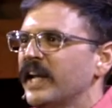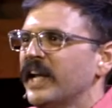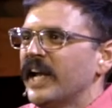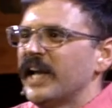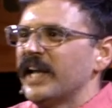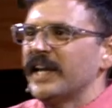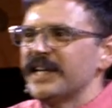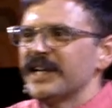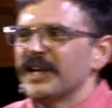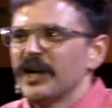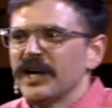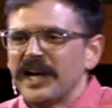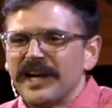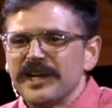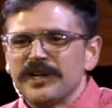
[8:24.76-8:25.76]
And,
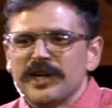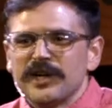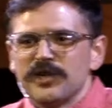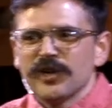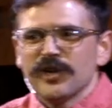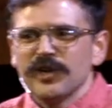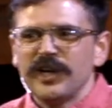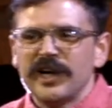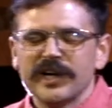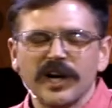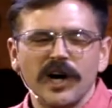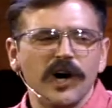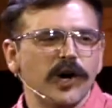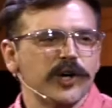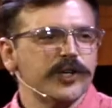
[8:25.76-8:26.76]
and, and you're like,
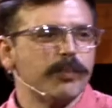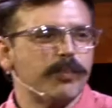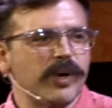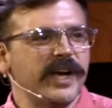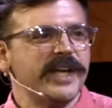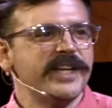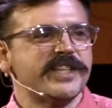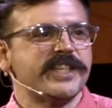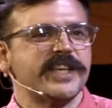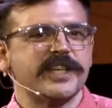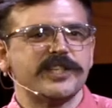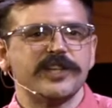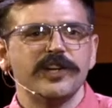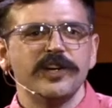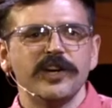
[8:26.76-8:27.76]
oh, your brain says,
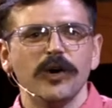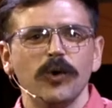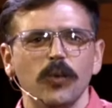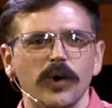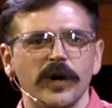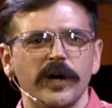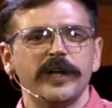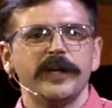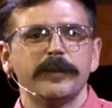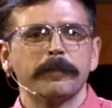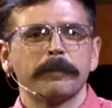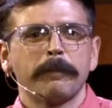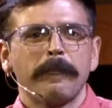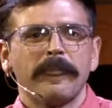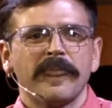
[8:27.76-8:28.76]
you know
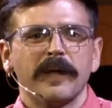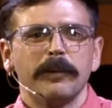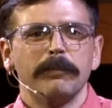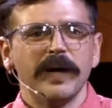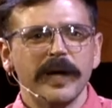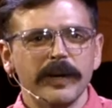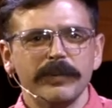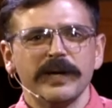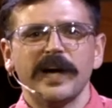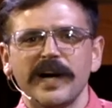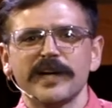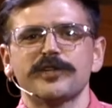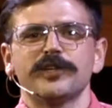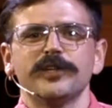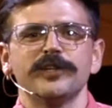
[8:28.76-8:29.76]
what? Maybe I
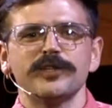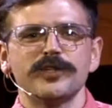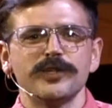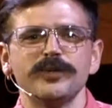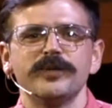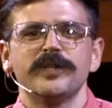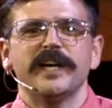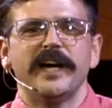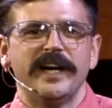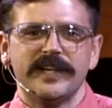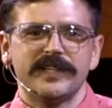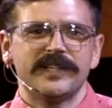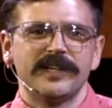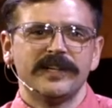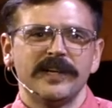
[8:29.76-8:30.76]
shouldn't do that.
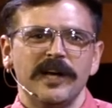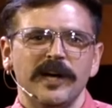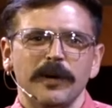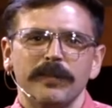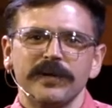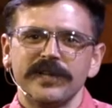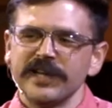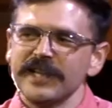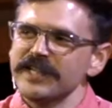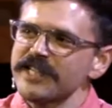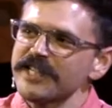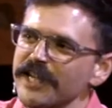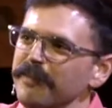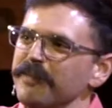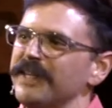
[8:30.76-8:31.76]
But then
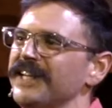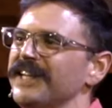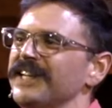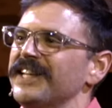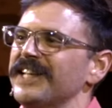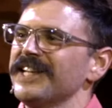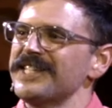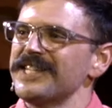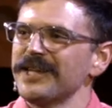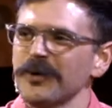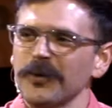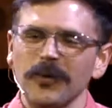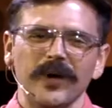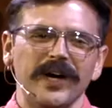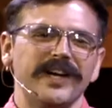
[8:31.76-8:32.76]
something gets in the
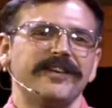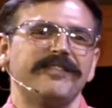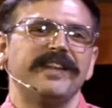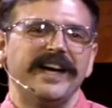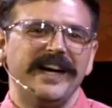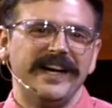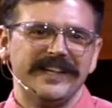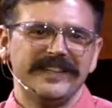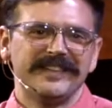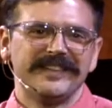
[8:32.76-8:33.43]
way of that.